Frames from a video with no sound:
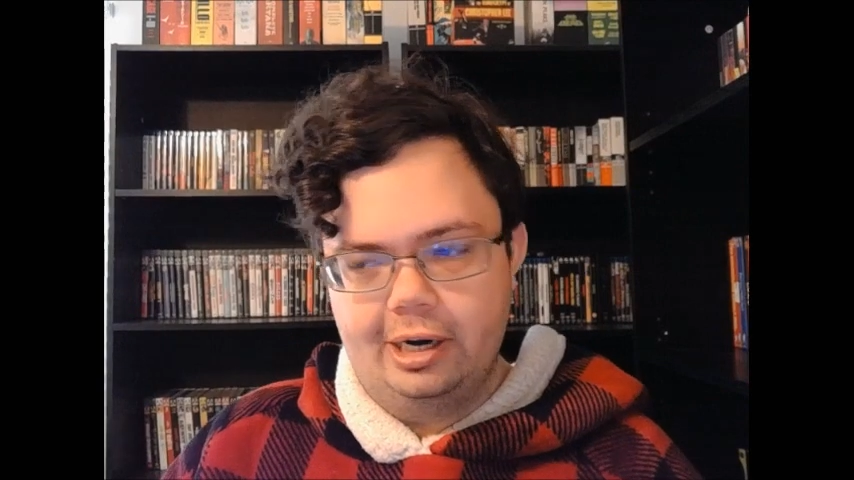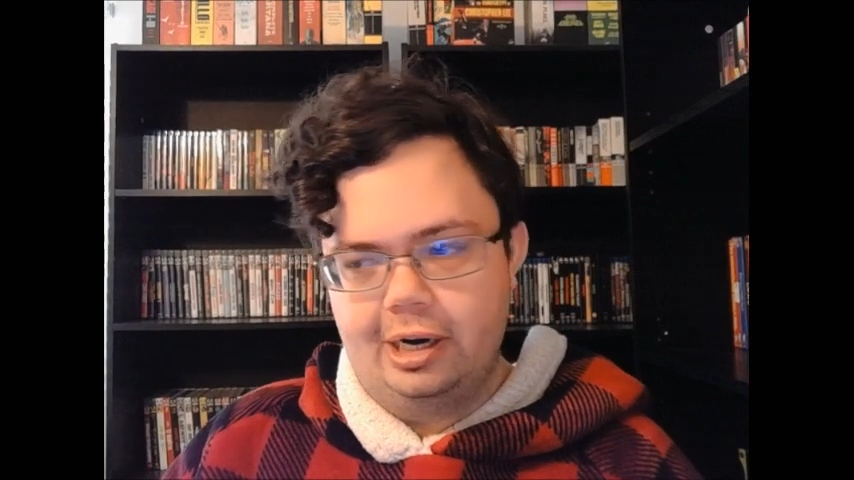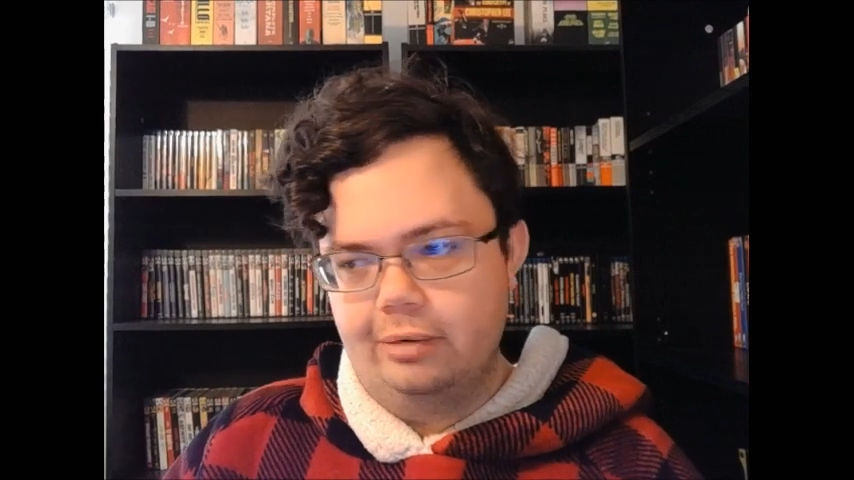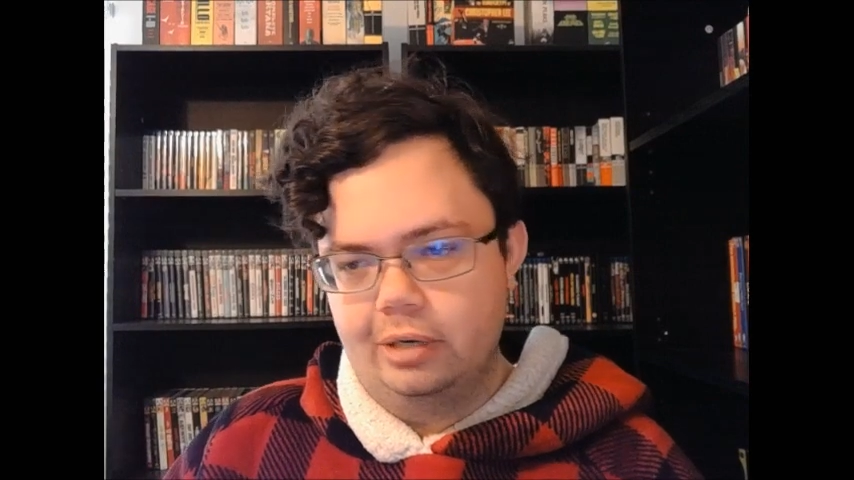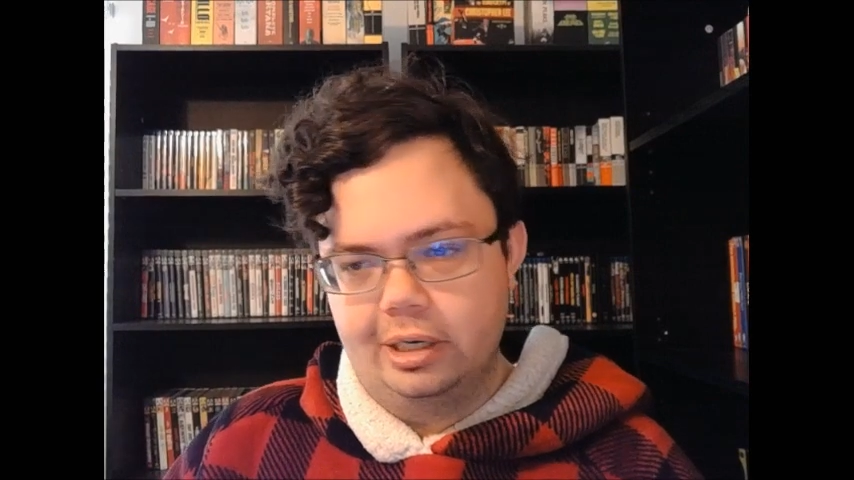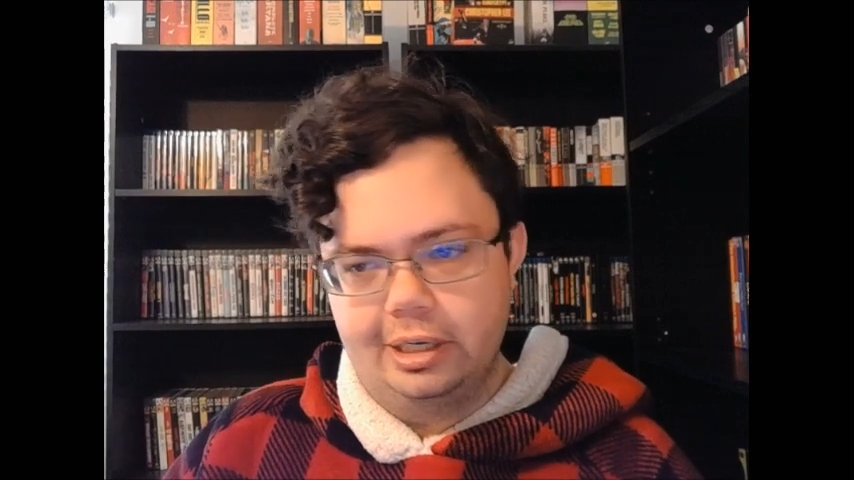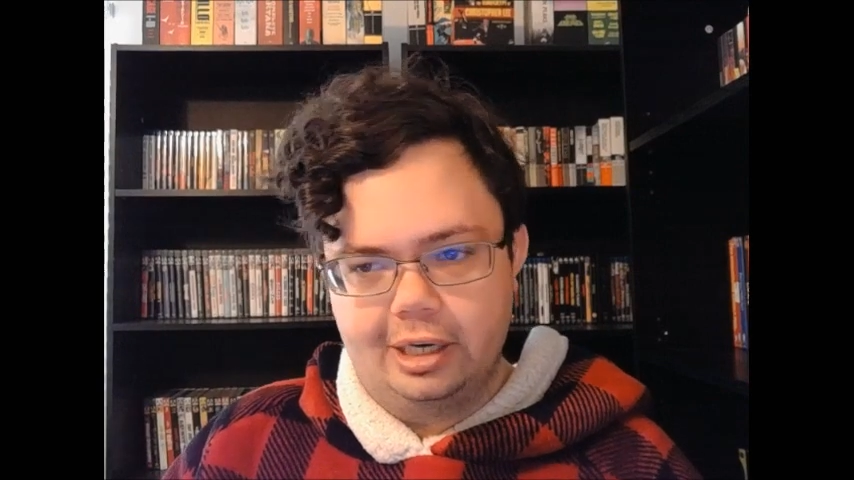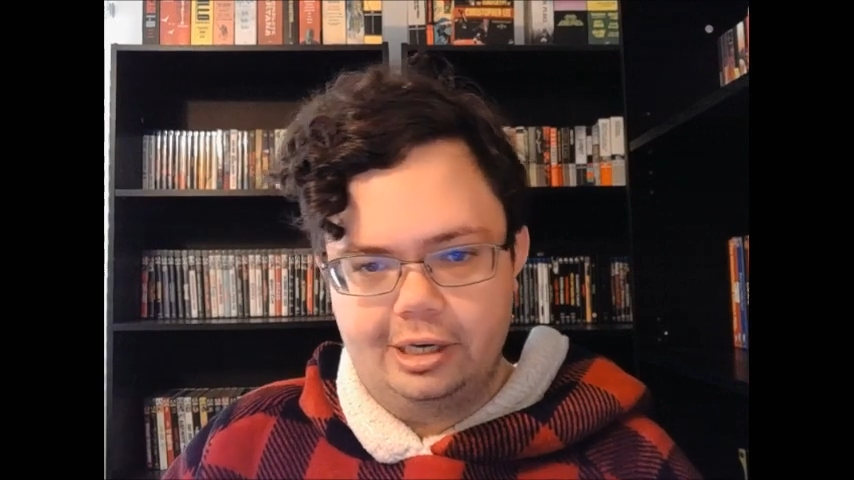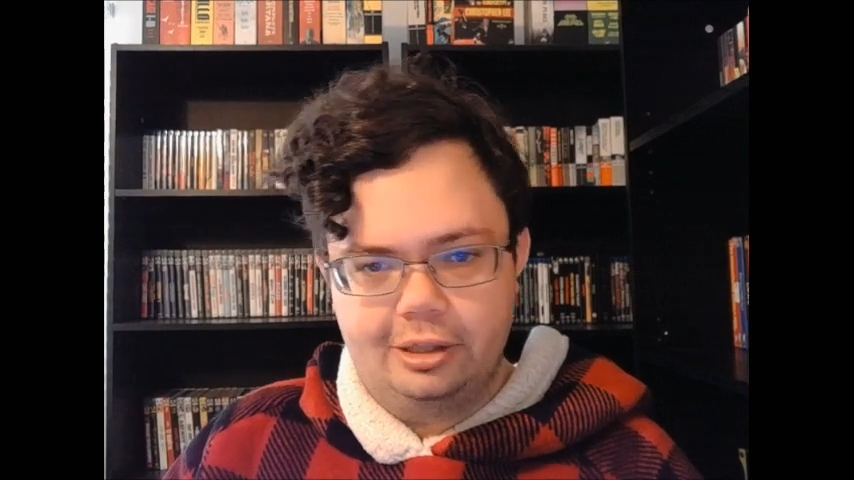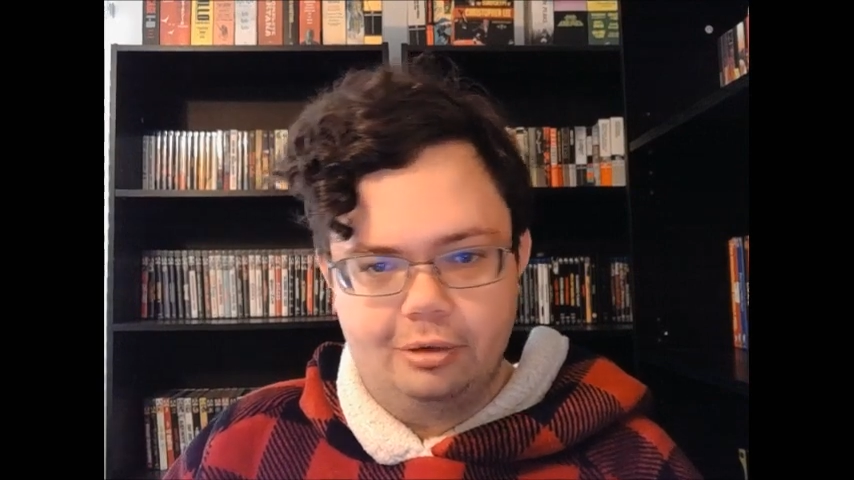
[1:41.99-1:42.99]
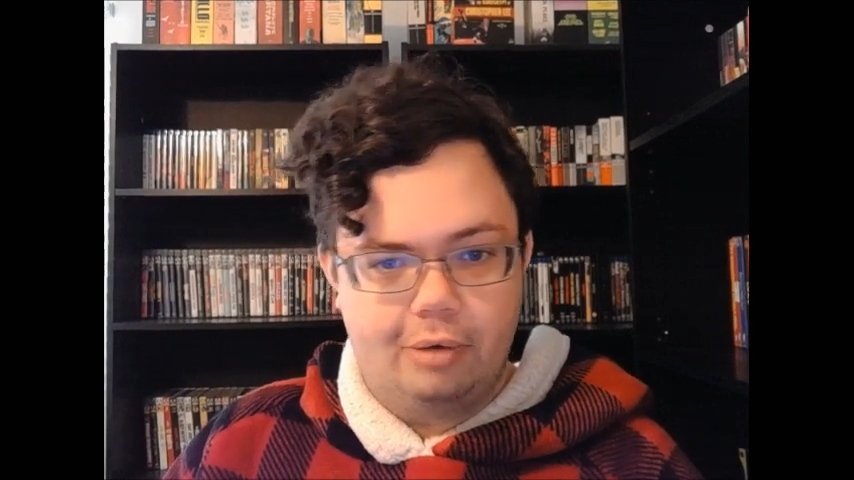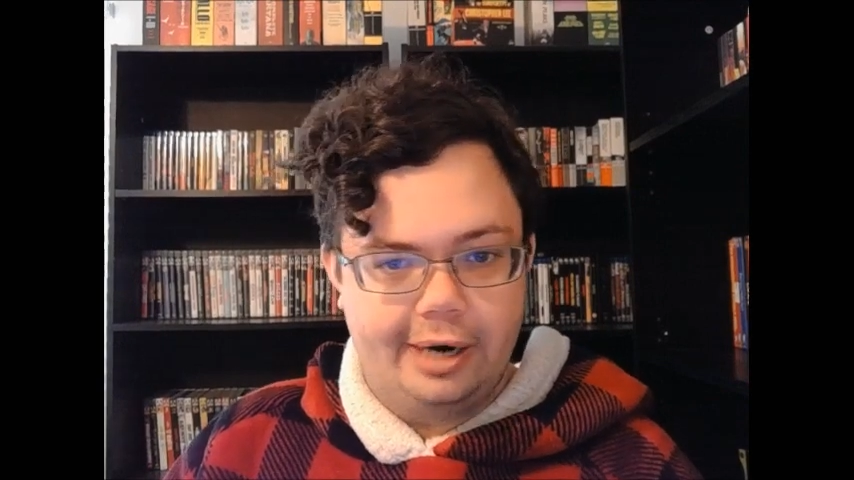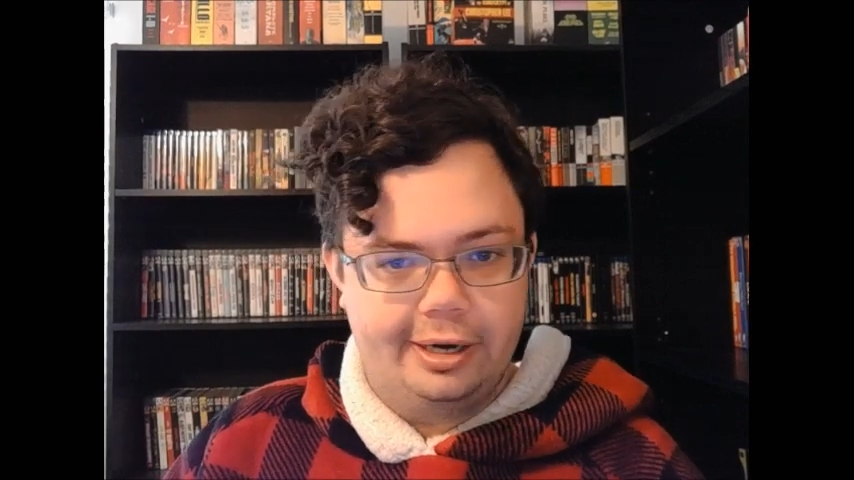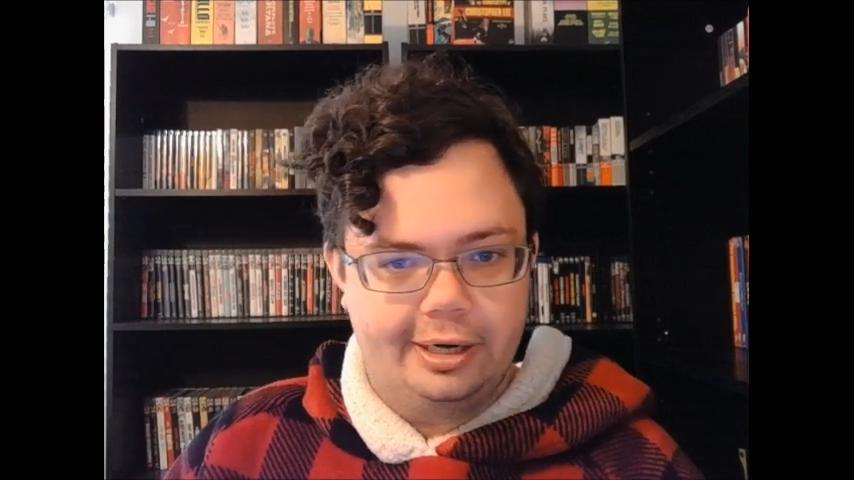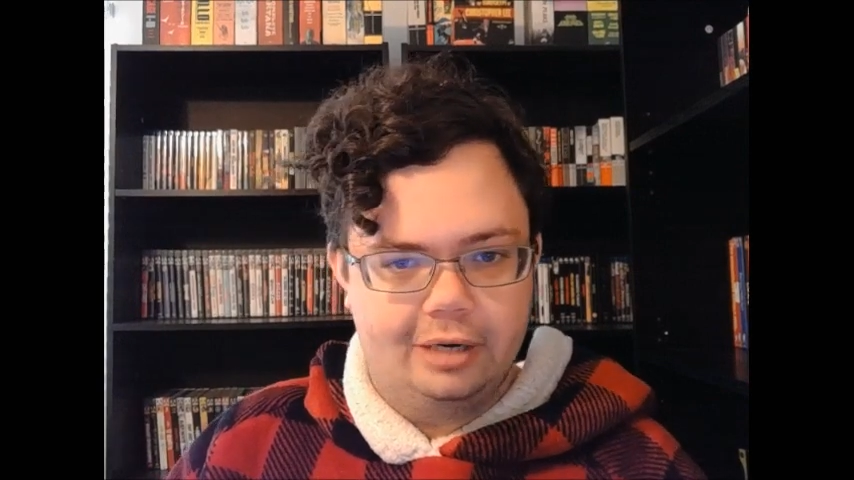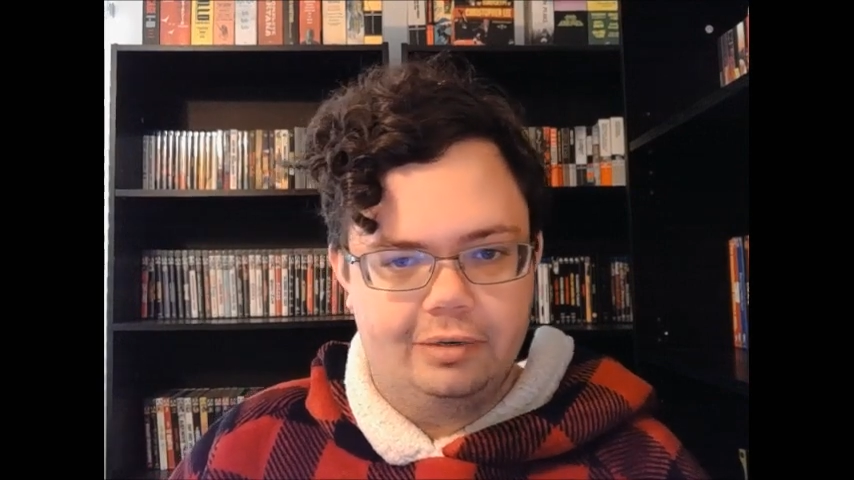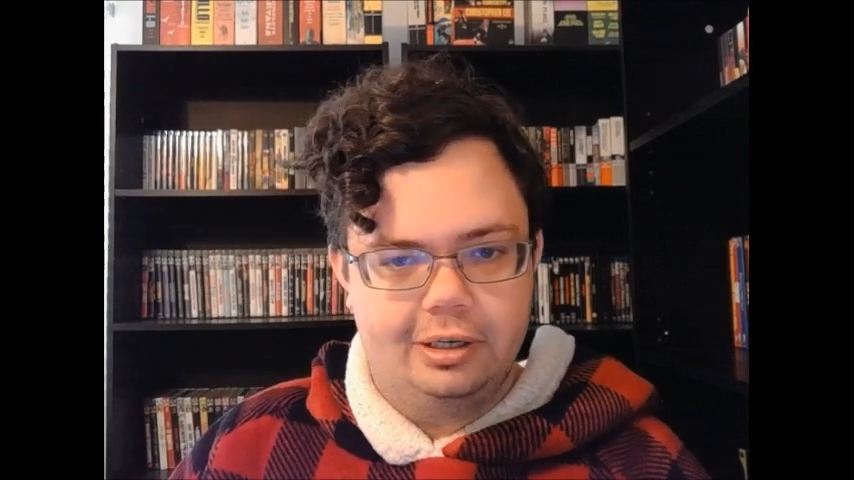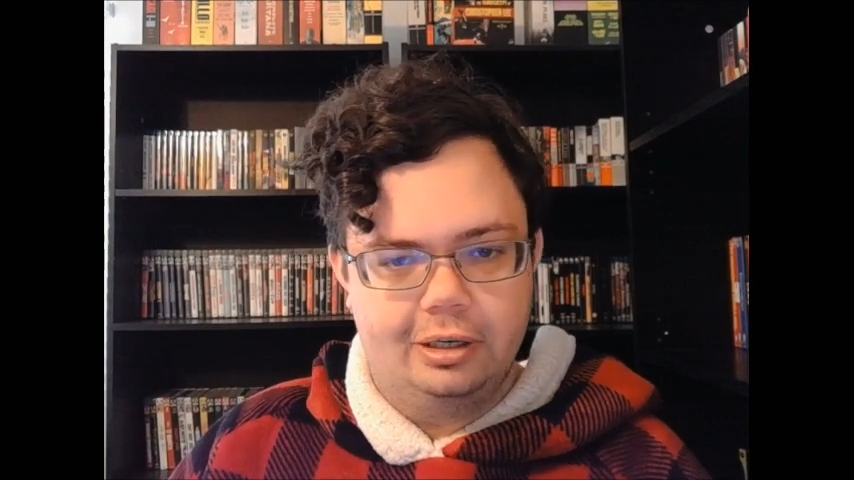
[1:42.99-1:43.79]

I really like the writing of it,